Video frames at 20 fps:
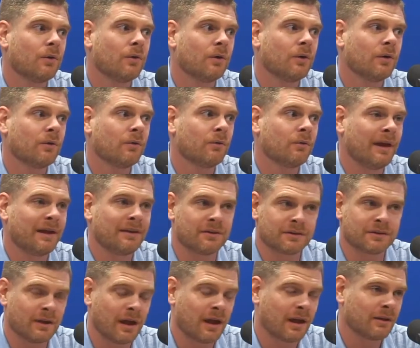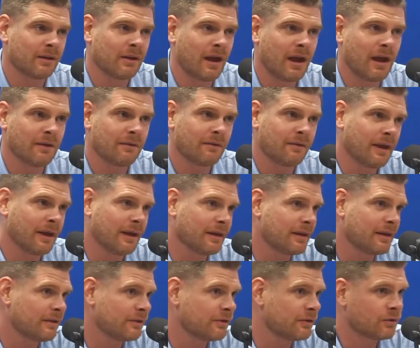like there's not a lot of like
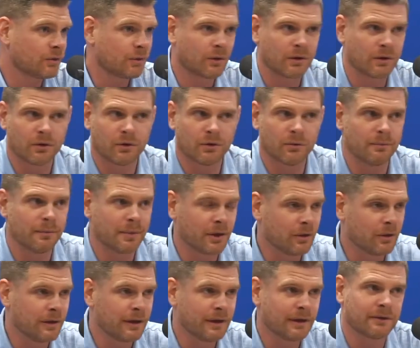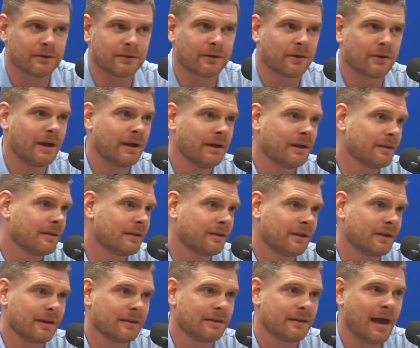historical buildings or anything
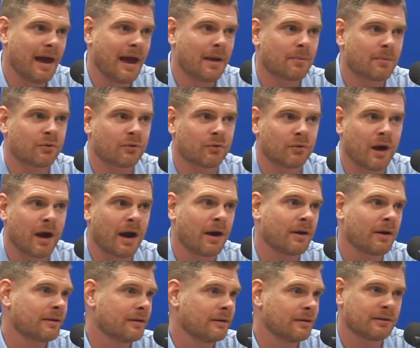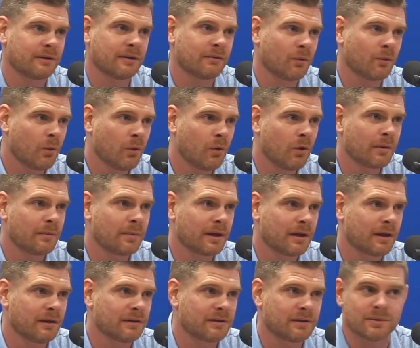like that prior to the Civil War
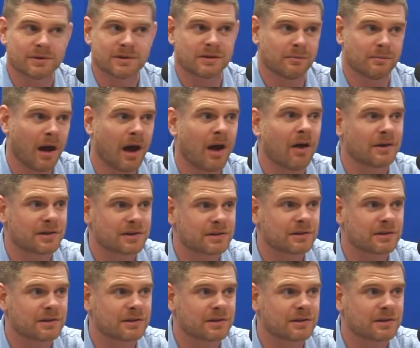because it was demolished